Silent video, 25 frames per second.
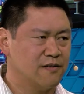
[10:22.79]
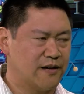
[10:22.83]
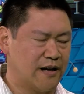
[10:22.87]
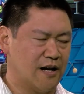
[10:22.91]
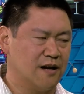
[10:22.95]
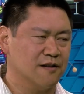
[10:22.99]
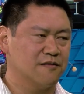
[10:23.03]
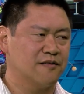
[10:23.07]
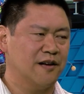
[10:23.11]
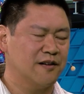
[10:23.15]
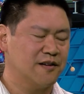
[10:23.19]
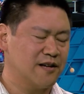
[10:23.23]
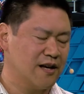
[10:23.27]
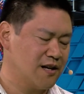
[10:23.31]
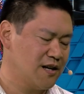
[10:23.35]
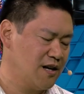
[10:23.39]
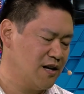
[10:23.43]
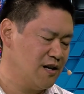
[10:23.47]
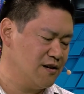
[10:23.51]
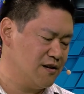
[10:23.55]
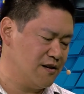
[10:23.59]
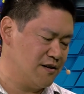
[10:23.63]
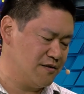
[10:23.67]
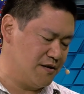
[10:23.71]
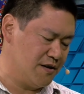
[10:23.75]
Or? Yeah, 10 gig
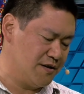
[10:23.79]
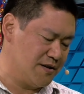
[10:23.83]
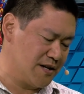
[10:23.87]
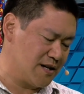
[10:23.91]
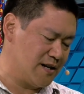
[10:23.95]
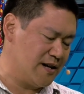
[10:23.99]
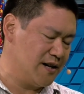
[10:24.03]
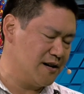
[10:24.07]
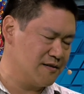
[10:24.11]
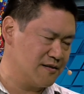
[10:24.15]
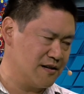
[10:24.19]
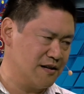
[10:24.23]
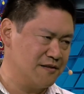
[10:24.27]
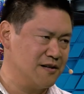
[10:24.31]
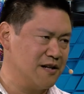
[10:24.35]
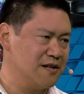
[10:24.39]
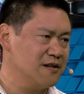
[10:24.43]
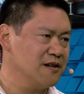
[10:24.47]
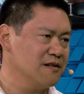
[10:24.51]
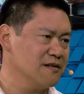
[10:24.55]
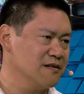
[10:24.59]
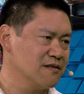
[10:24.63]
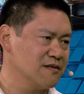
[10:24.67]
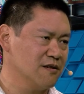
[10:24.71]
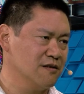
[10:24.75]
E on all the guys that need
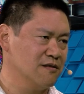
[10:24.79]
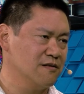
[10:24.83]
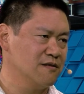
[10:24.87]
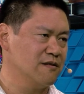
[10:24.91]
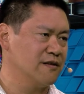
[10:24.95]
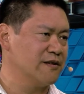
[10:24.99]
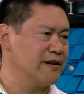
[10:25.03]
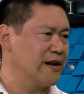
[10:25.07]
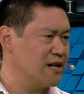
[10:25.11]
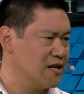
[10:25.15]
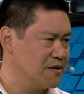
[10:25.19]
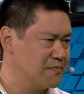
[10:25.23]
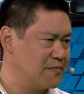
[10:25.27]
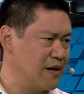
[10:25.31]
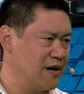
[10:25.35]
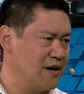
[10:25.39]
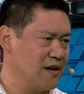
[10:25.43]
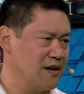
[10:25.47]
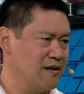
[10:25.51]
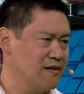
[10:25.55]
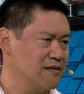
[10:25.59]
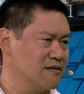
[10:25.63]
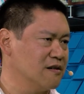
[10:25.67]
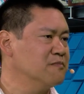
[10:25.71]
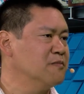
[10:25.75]
it. So our edit
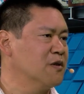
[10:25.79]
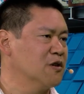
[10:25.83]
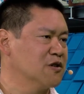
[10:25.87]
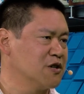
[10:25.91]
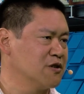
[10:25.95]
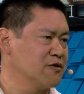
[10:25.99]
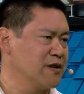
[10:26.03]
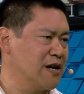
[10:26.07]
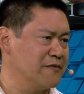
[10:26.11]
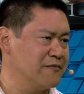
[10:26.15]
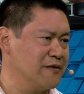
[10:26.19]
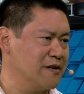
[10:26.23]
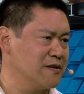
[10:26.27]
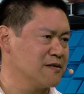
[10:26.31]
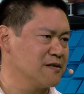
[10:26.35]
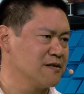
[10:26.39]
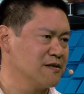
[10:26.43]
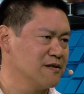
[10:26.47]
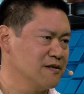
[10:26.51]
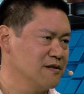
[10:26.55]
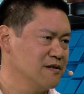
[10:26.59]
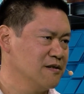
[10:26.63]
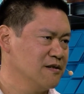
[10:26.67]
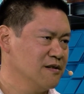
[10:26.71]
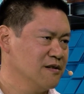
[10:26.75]
bays and our motion graphics,
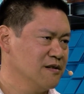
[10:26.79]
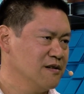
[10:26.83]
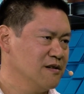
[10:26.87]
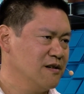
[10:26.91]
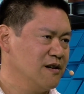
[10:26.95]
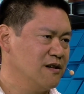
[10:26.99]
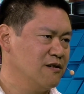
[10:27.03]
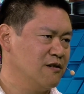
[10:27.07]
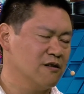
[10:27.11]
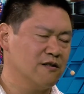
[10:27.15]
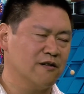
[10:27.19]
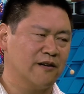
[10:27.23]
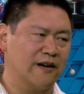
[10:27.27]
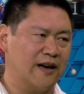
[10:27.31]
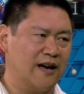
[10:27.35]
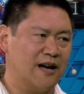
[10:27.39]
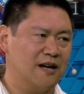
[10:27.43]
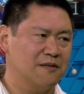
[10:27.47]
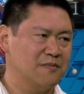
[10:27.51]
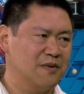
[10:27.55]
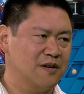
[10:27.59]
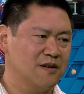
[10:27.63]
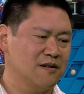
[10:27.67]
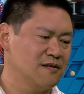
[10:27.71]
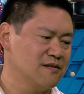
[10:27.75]
you know, all the
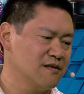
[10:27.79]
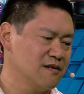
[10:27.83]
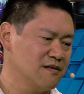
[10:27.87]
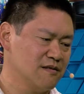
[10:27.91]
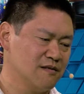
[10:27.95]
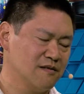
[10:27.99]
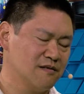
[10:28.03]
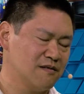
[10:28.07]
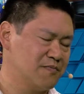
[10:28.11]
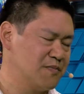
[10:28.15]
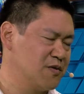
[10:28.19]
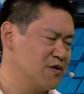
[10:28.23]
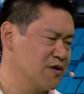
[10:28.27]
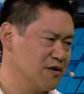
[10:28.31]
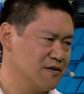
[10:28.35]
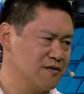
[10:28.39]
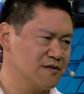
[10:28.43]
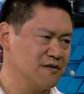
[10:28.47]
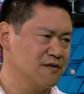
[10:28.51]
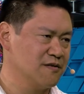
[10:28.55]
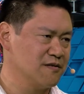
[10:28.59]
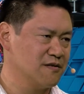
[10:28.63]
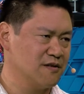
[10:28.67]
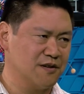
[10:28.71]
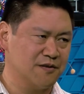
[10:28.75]
admin and
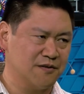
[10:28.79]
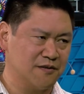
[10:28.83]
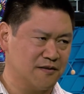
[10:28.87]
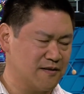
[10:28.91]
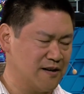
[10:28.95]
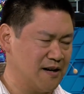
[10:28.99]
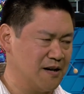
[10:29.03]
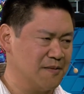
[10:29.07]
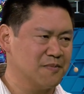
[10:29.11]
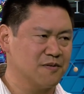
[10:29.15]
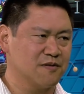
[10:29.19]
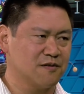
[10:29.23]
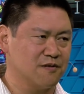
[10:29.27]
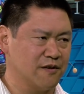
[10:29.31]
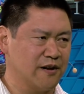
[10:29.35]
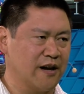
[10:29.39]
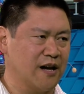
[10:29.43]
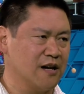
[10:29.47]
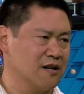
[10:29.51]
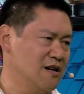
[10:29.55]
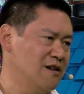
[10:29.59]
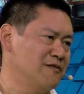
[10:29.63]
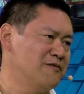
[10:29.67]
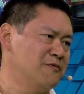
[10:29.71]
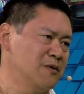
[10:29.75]
producers and other types are
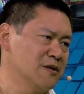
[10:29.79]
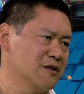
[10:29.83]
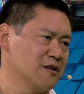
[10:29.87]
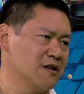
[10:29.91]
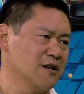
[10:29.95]
hanging off one